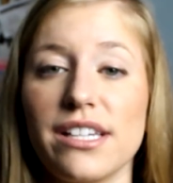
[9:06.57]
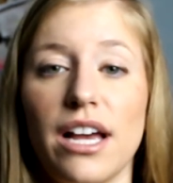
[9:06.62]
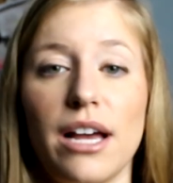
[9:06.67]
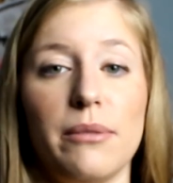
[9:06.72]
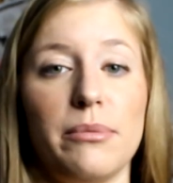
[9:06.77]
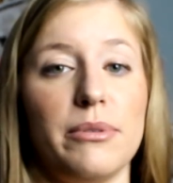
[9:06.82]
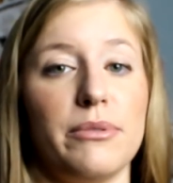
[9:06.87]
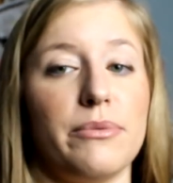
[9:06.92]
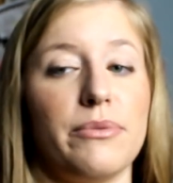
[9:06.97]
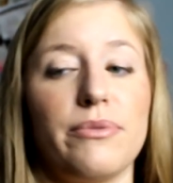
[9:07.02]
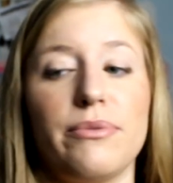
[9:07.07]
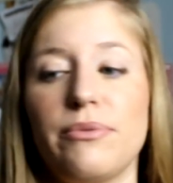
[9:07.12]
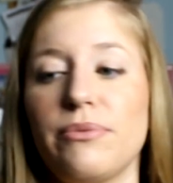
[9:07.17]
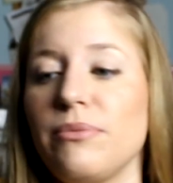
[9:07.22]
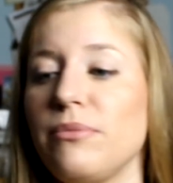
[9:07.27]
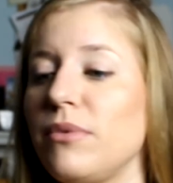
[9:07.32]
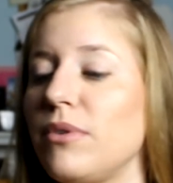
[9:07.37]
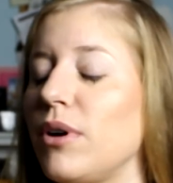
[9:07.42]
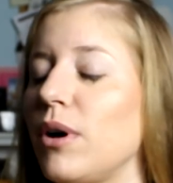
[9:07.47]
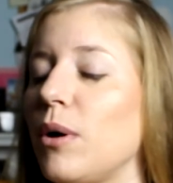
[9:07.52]
I was
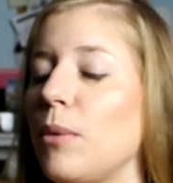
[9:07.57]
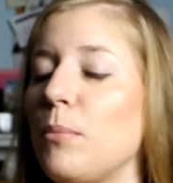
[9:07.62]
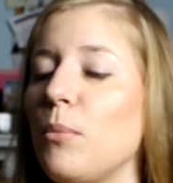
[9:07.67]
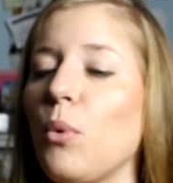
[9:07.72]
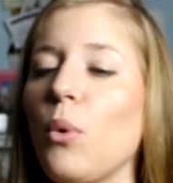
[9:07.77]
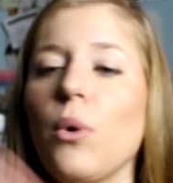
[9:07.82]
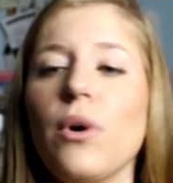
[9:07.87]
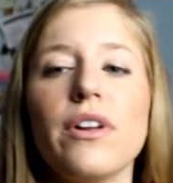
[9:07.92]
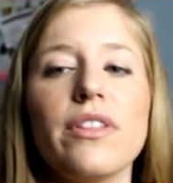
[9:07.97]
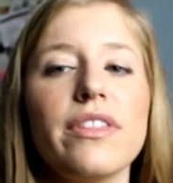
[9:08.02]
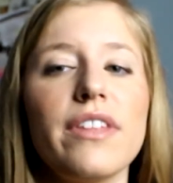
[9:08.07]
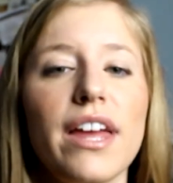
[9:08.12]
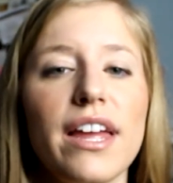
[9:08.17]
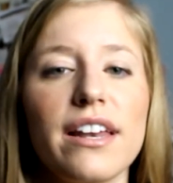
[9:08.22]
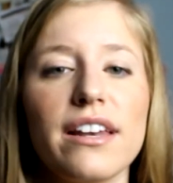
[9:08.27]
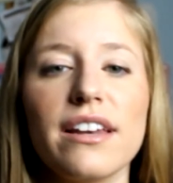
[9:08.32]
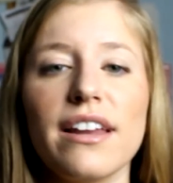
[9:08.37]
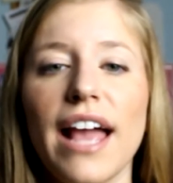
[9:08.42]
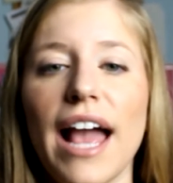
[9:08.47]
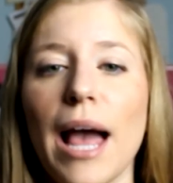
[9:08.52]
more
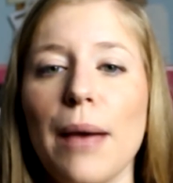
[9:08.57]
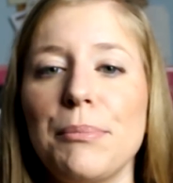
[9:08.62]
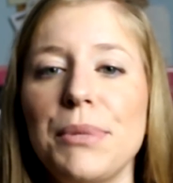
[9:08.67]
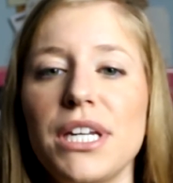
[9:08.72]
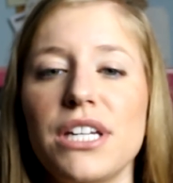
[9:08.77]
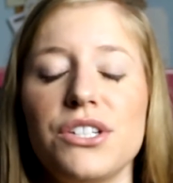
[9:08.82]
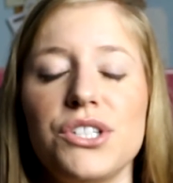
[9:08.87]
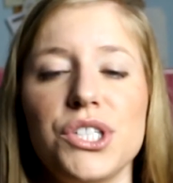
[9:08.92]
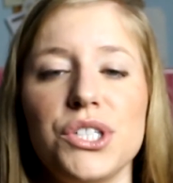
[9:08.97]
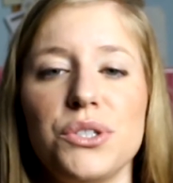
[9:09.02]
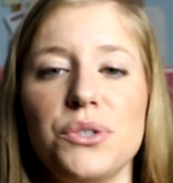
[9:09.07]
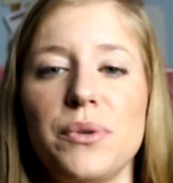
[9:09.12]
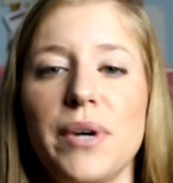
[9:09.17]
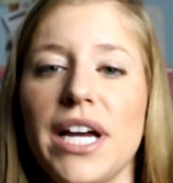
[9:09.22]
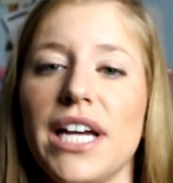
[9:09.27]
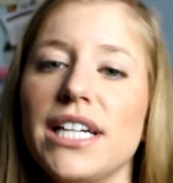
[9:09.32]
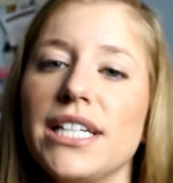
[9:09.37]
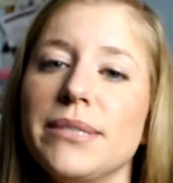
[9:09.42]
than happy to do